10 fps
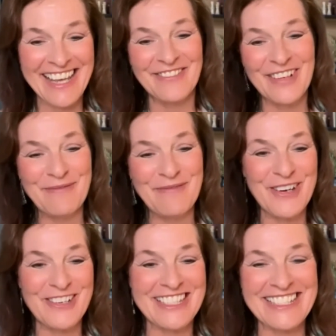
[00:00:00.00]
Yeah,
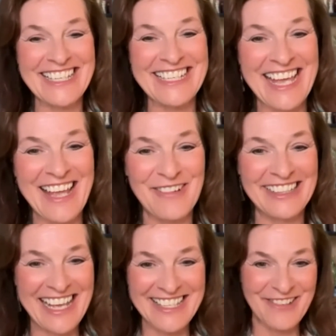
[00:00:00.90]
more. I was just going to say
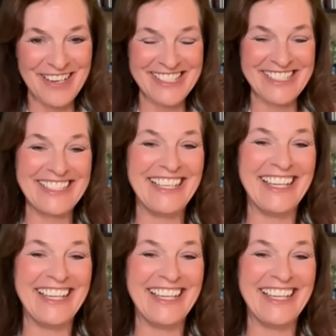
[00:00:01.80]
one last question.